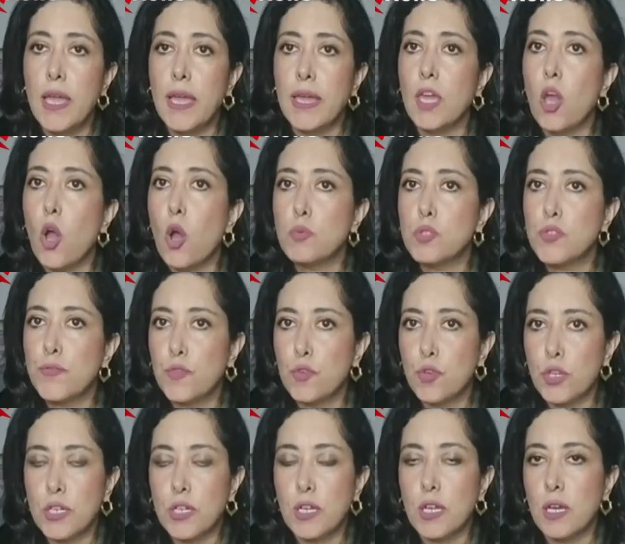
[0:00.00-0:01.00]
He hopes
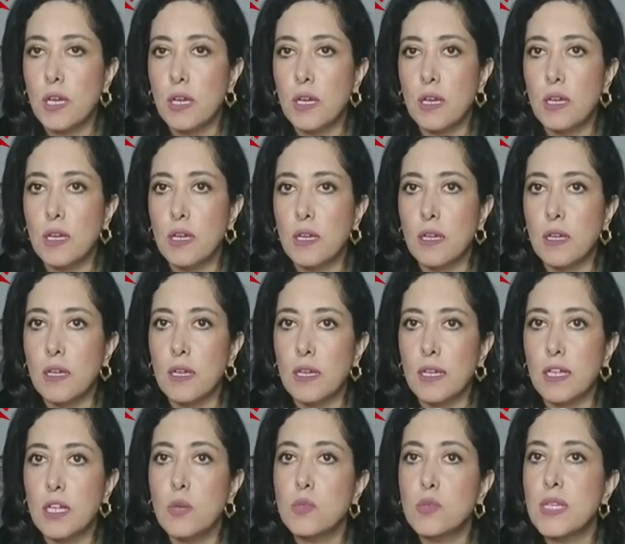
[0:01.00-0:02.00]
for
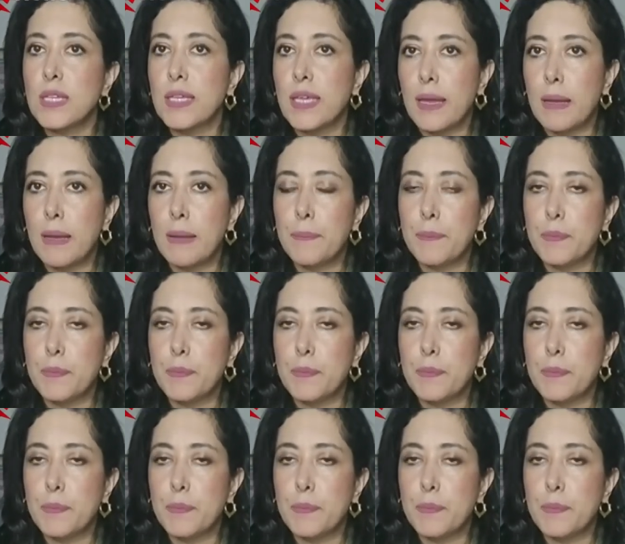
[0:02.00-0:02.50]
closing a